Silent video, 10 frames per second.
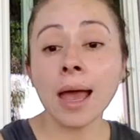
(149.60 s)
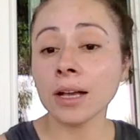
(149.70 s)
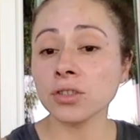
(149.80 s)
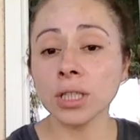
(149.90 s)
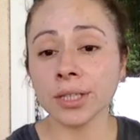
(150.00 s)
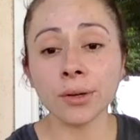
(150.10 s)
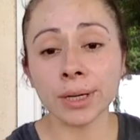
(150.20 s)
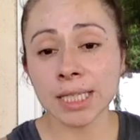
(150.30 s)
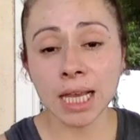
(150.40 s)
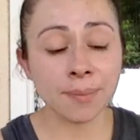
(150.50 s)
actually, no, I
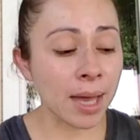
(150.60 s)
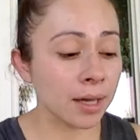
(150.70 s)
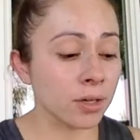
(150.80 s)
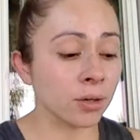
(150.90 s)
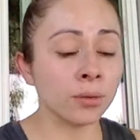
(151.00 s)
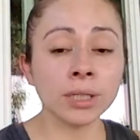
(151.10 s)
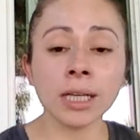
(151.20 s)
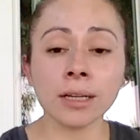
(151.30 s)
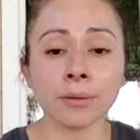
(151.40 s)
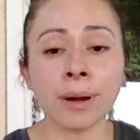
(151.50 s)
take it back. You're only
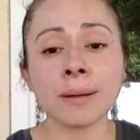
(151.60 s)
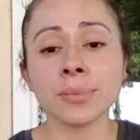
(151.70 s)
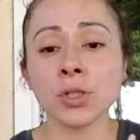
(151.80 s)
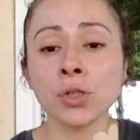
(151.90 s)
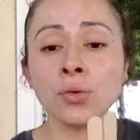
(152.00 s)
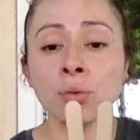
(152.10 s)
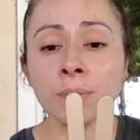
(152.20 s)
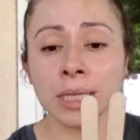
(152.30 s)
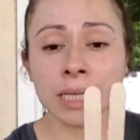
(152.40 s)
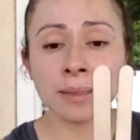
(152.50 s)
going to grab two
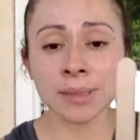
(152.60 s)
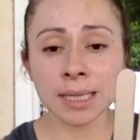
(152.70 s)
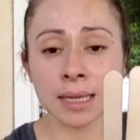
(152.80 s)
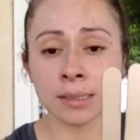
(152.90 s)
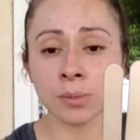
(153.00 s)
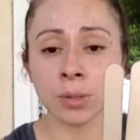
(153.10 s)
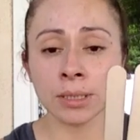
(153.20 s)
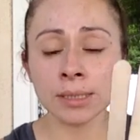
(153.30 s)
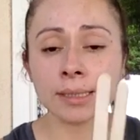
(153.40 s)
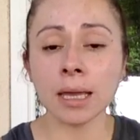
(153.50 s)
medium-sized
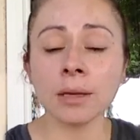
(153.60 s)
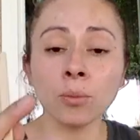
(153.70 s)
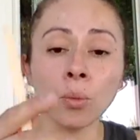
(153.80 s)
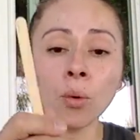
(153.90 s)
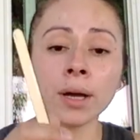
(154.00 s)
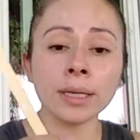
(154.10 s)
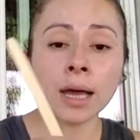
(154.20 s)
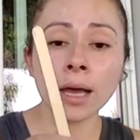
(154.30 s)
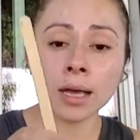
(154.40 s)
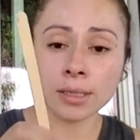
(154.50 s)
ones and one
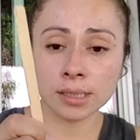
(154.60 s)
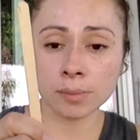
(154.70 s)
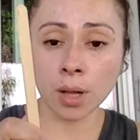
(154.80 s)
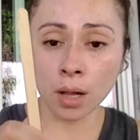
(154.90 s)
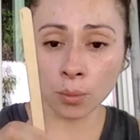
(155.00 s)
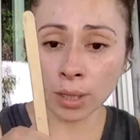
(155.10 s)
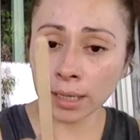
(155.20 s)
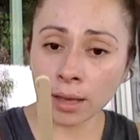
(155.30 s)
small one.